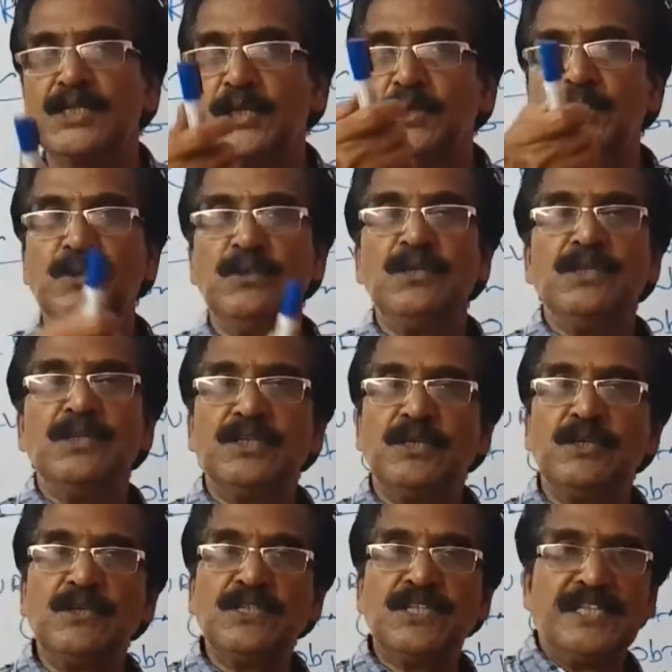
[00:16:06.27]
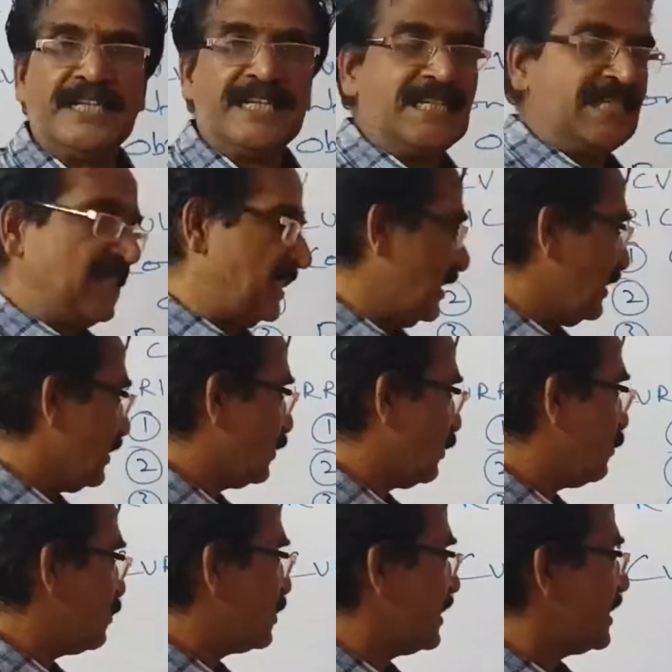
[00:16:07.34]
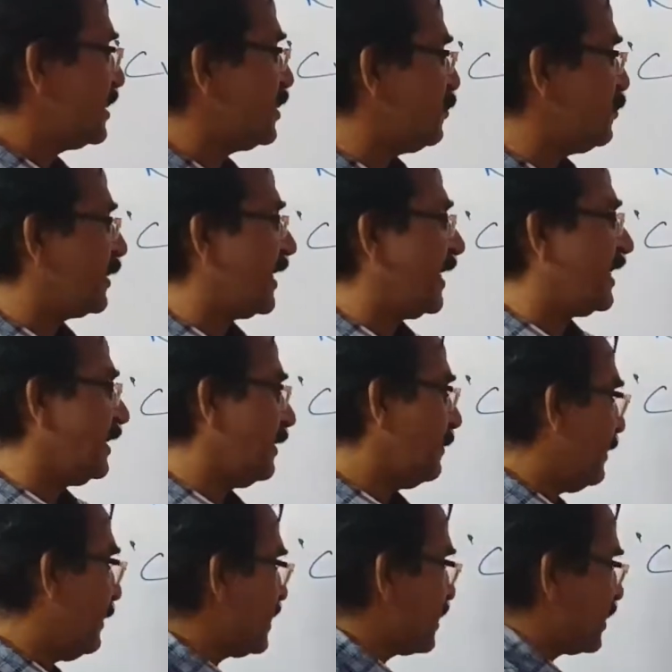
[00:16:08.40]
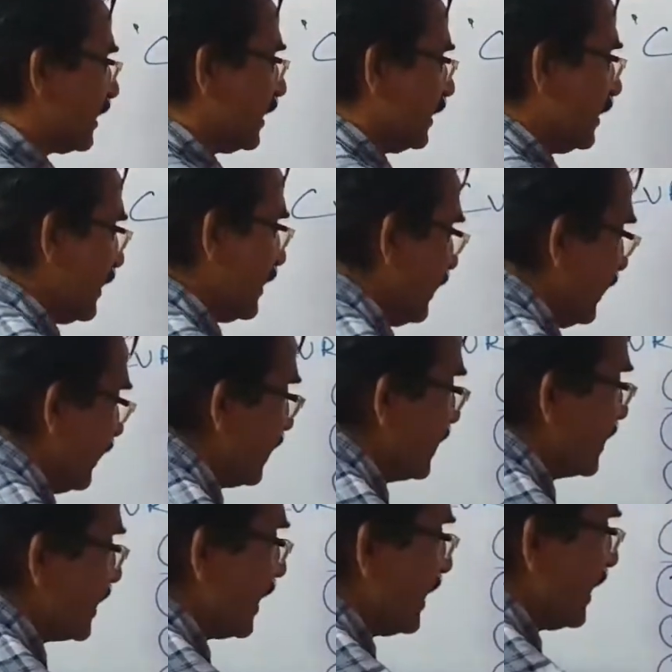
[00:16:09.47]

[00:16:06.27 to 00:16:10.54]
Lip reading: So those things you can mention here in